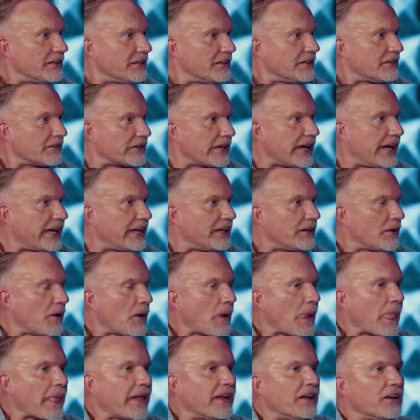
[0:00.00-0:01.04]
Okay,
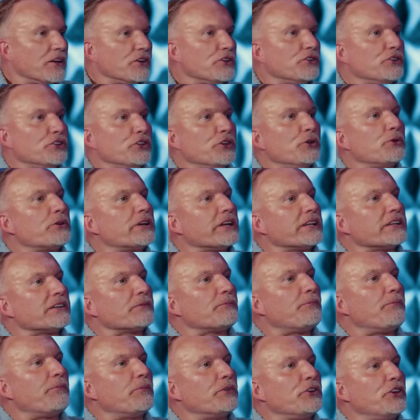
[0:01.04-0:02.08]
you
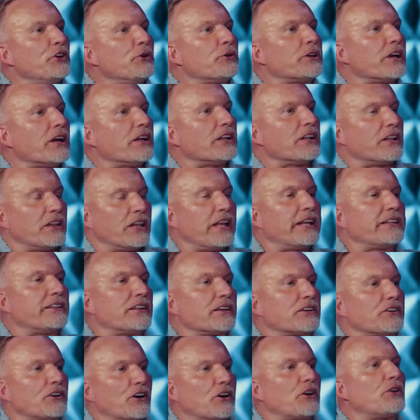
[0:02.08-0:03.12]
can you can let the
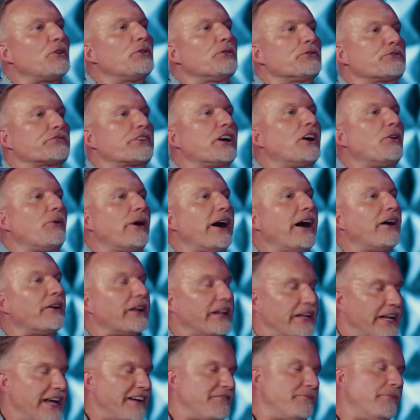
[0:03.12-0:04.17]
girls go out
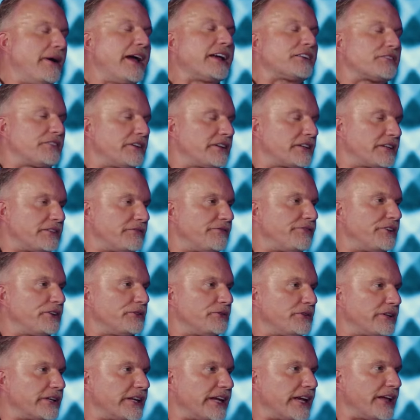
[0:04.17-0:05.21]
and have Mexican food
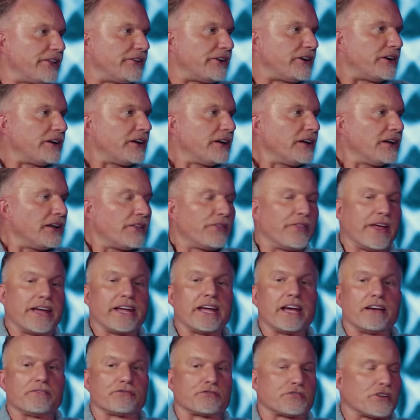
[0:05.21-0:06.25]
together. They
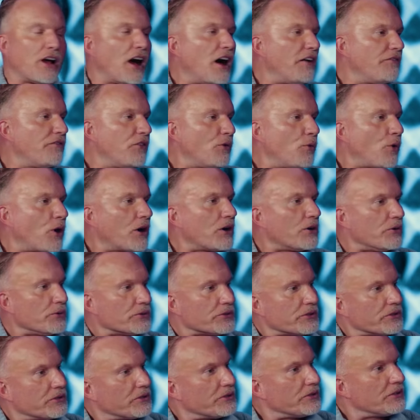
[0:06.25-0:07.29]
have solved the world
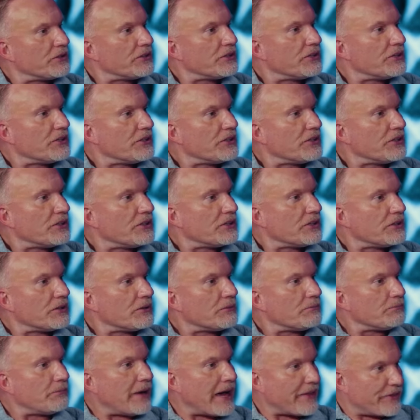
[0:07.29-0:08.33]
yeah.
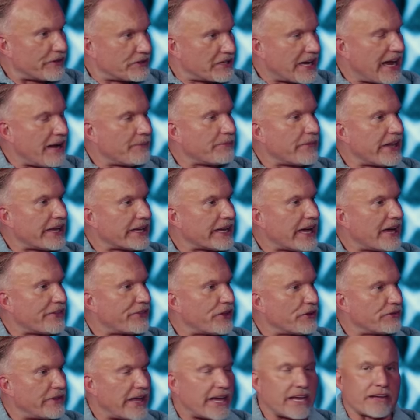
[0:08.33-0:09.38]
By the time they got
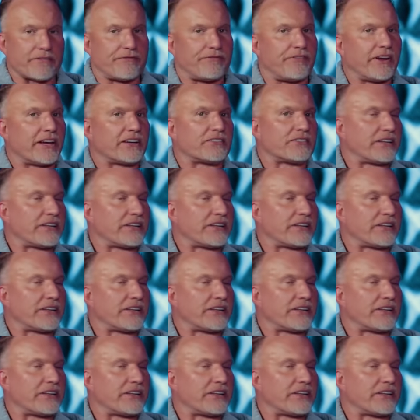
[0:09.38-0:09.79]
there, they have fixed